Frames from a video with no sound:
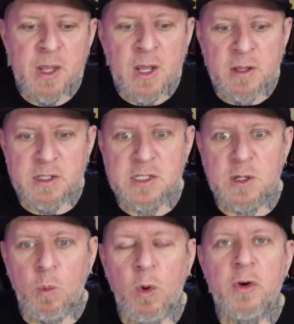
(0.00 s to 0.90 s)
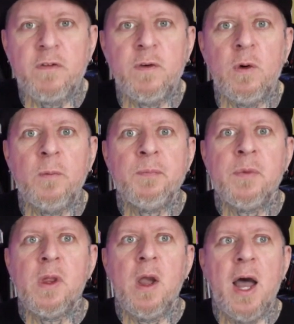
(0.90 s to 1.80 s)
this is a wonderful,
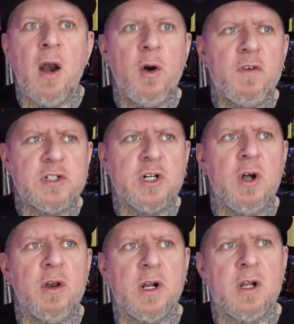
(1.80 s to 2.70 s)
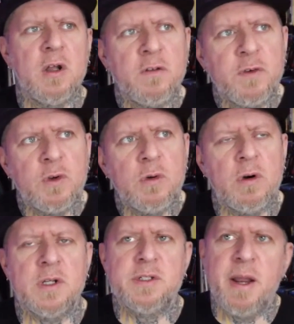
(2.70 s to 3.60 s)
I don't know if I should call it a kung fu
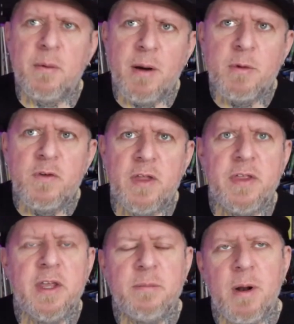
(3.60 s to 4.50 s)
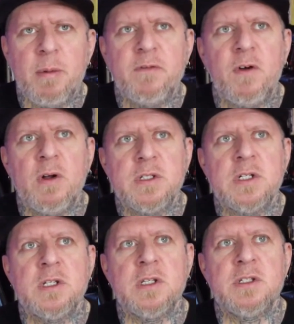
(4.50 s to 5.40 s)
or a samurai movie. I think it probably falls
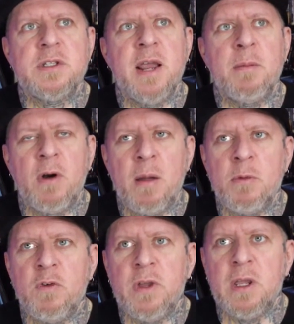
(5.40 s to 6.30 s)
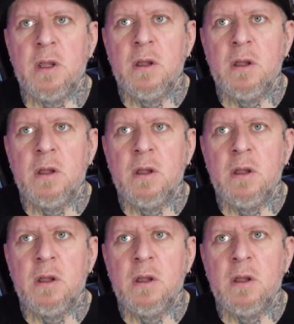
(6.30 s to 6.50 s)
into the samurai movie.